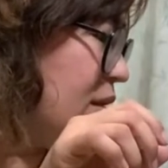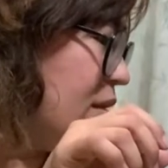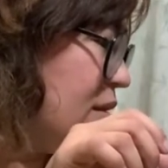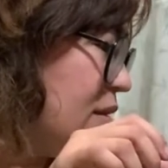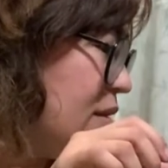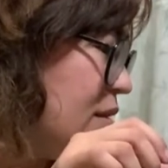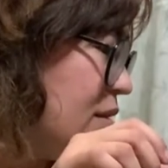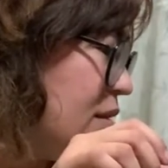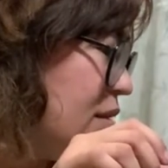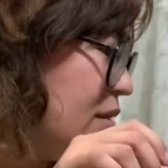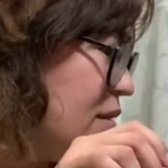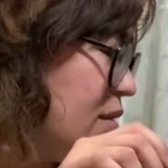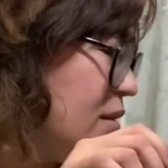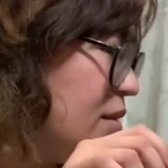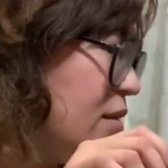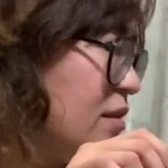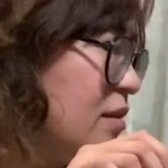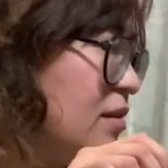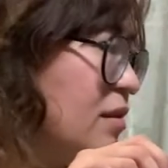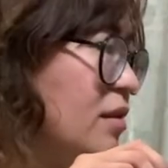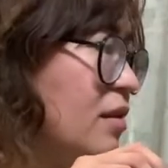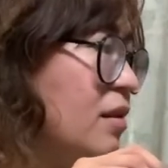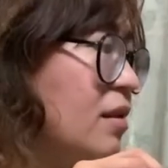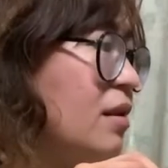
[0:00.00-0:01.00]
Ano
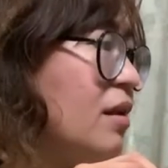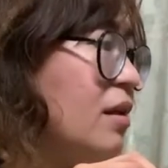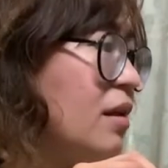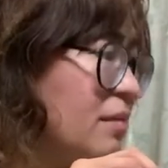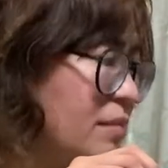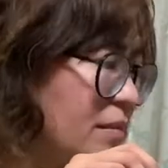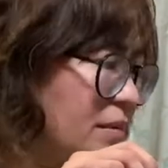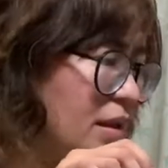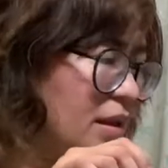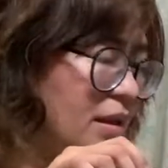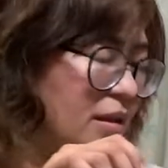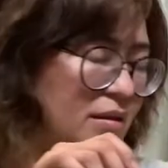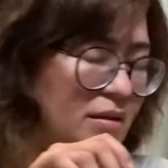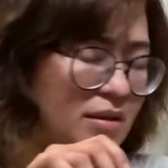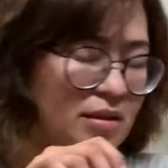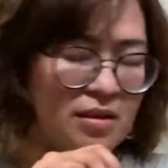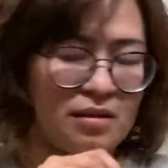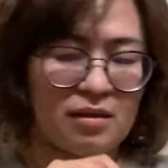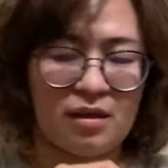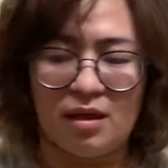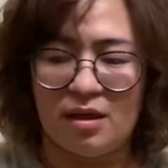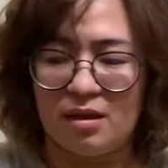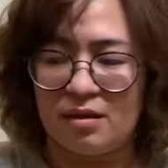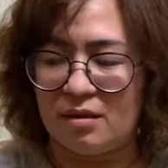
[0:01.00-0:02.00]
yung...
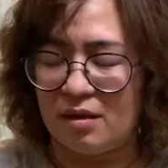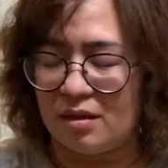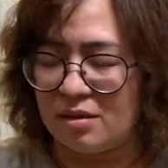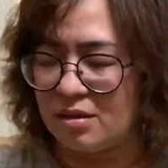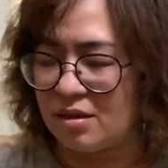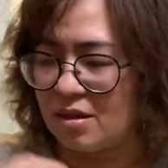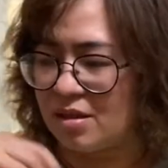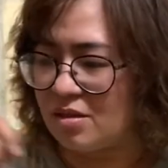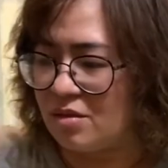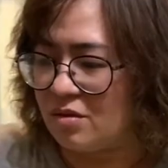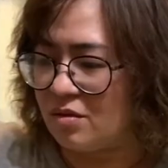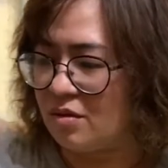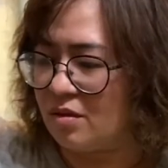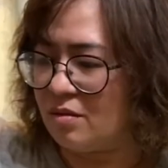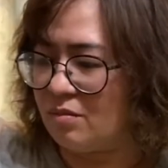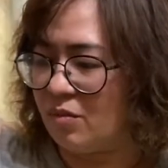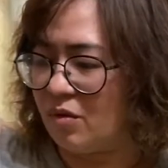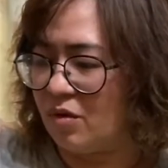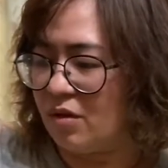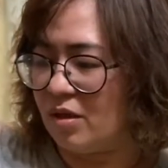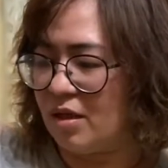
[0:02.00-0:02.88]
Asikasuhin mo.